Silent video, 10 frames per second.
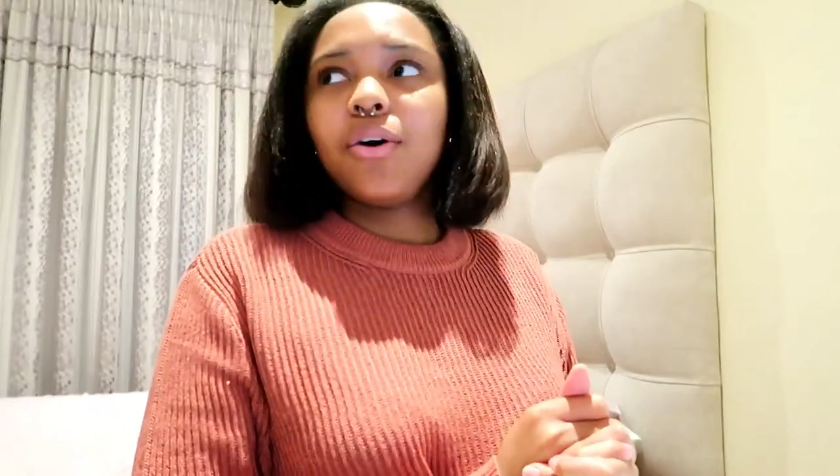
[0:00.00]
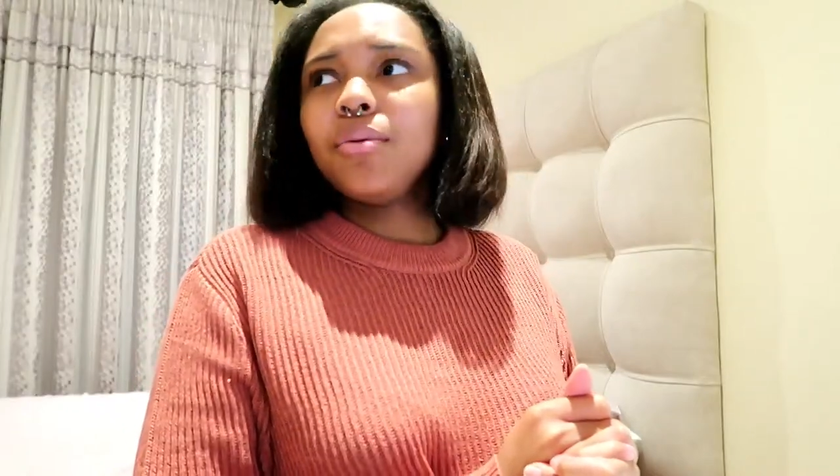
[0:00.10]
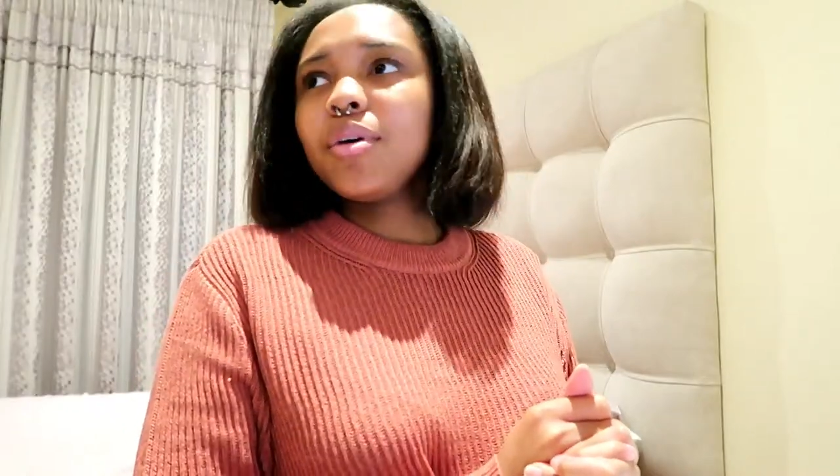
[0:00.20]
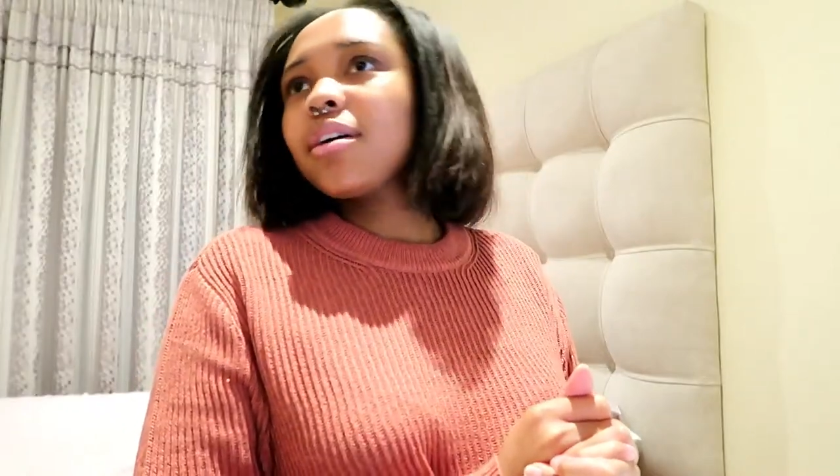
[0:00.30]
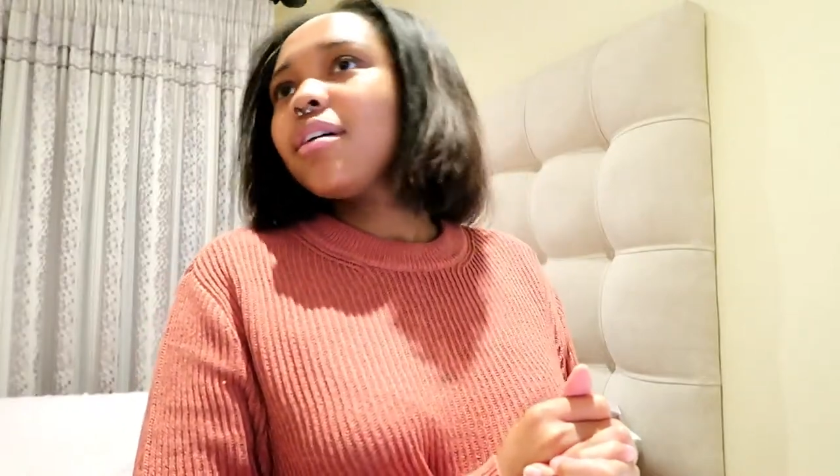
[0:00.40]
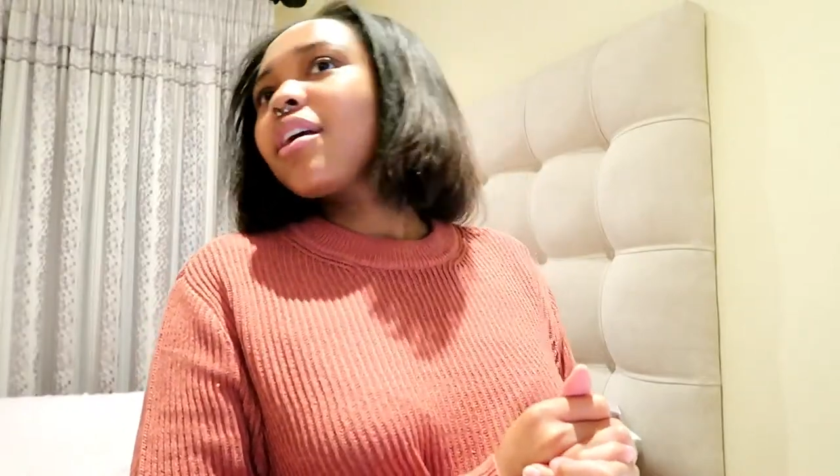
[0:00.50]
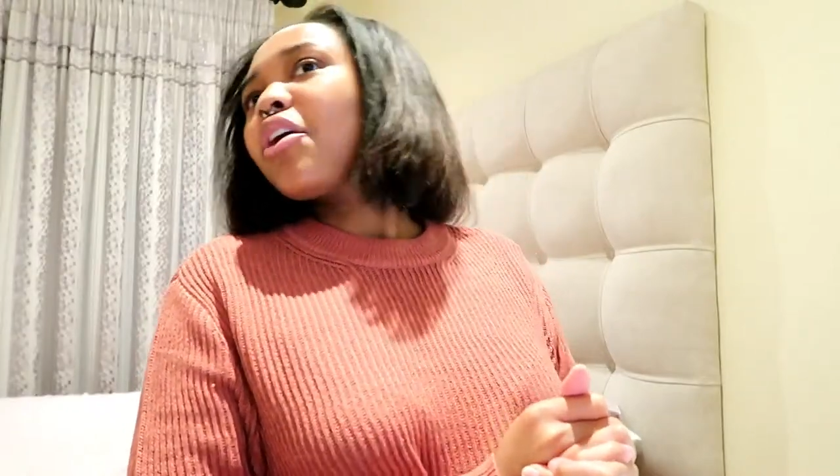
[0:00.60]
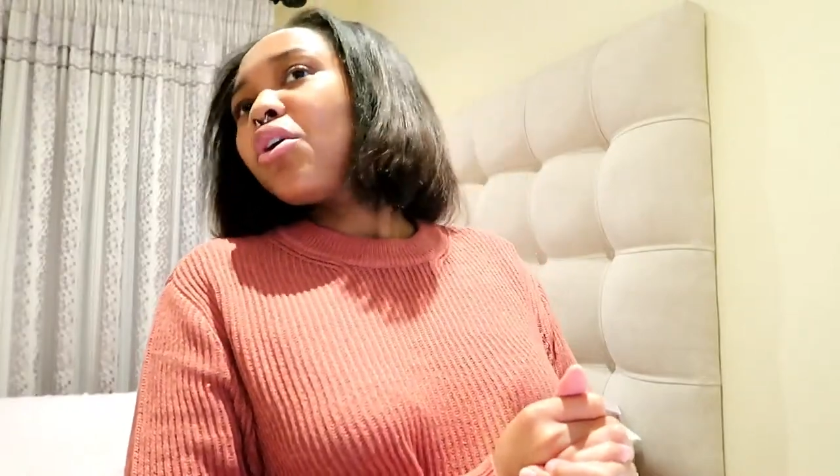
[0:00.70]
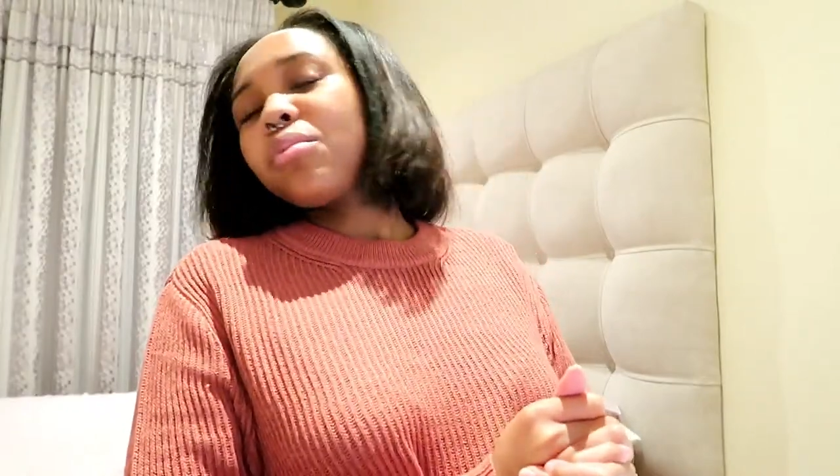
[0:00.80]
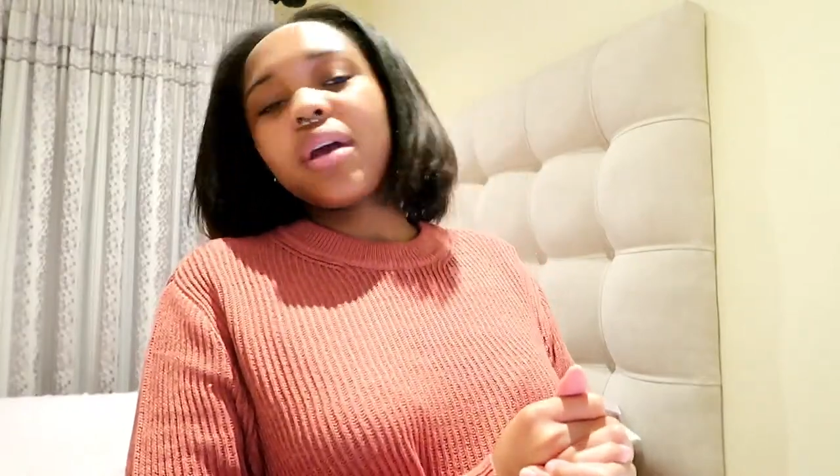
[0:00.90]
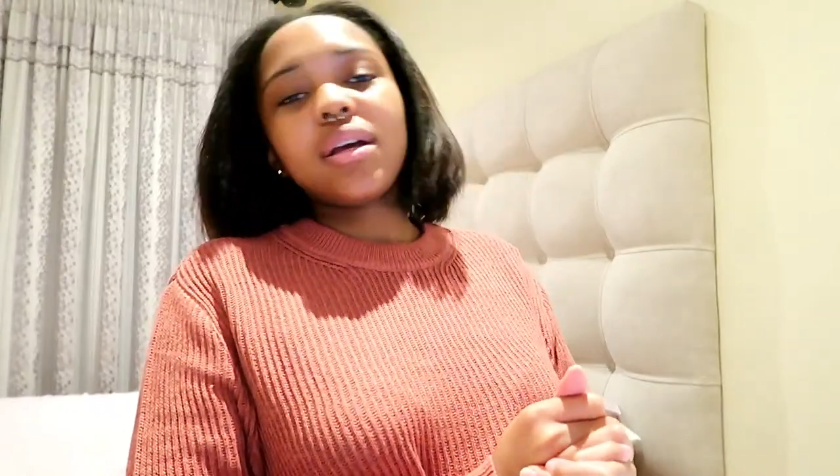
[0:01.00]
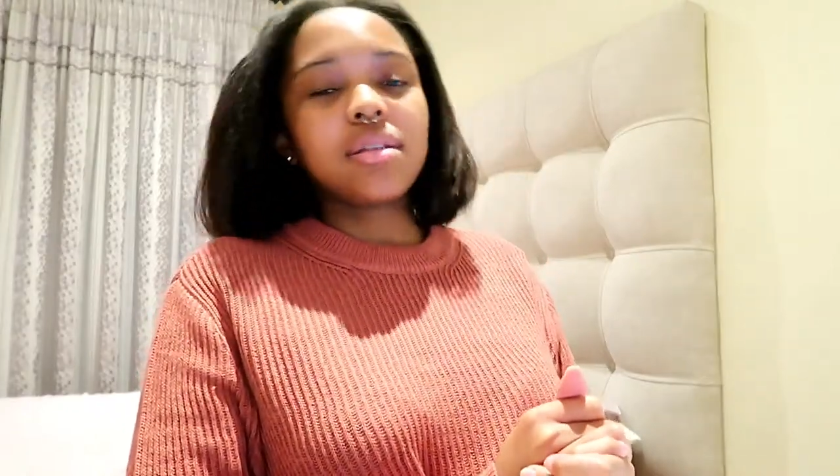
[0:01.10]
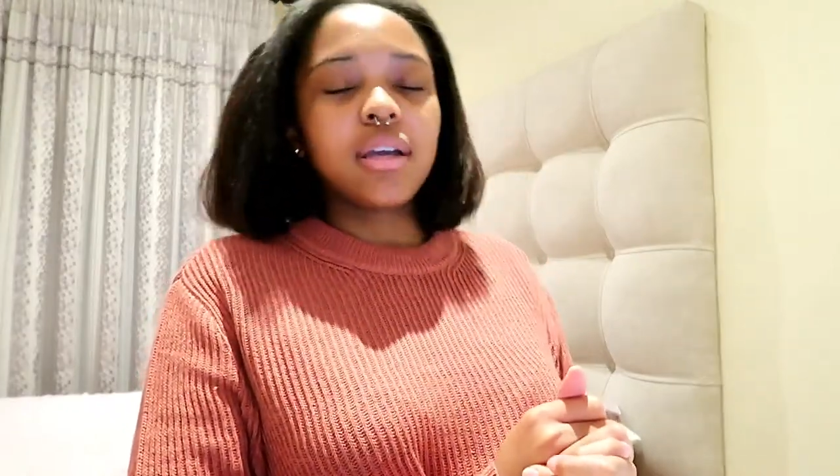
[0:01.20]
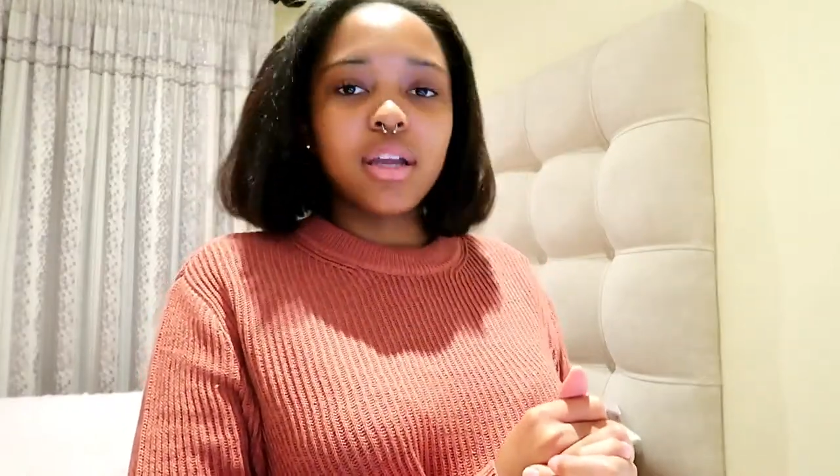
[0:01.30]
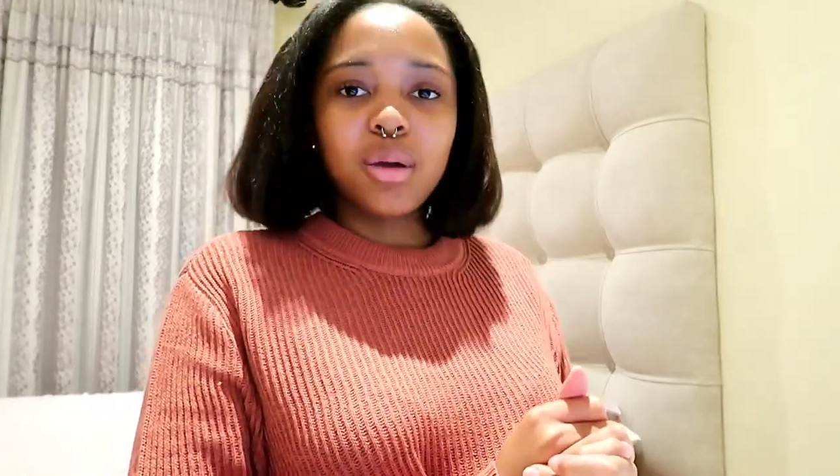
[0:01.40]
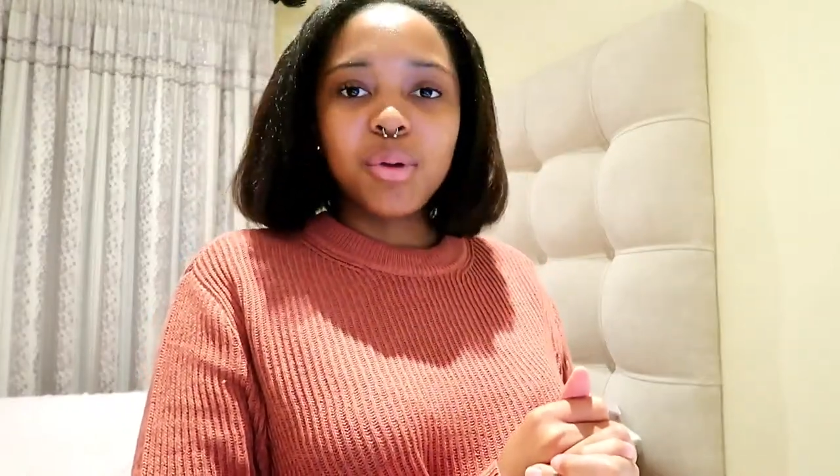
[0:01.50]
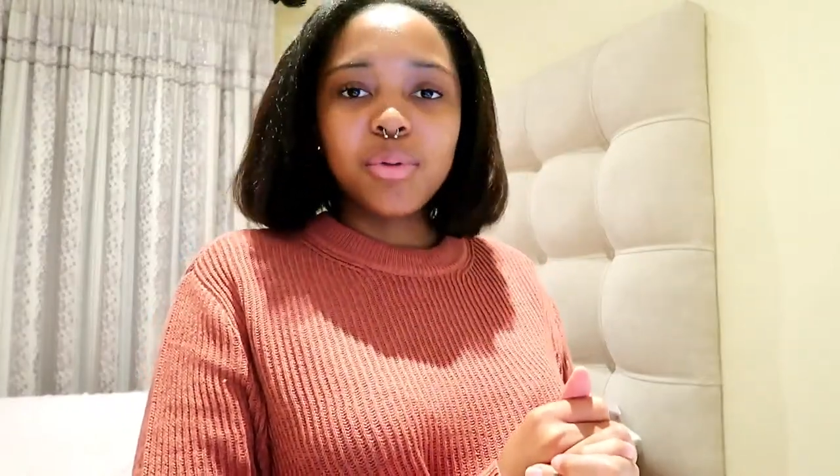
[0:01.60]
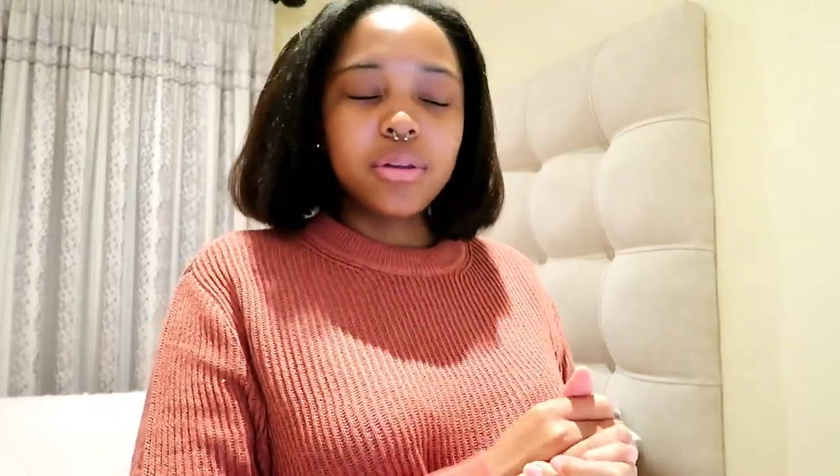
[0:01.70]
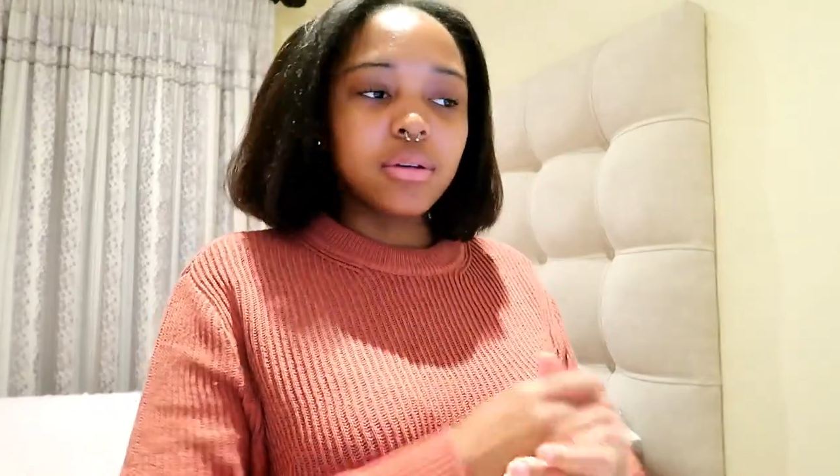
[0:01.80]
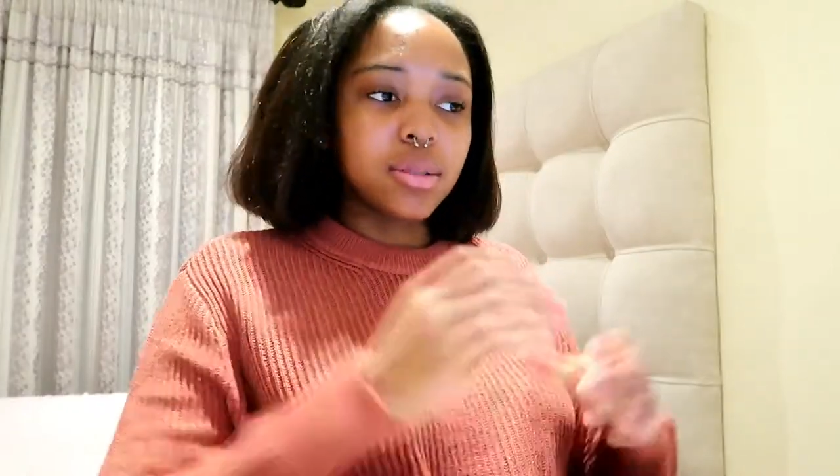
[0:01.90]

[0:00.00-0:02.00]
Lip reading: Oh my god, I hope you guys can't hear my brother.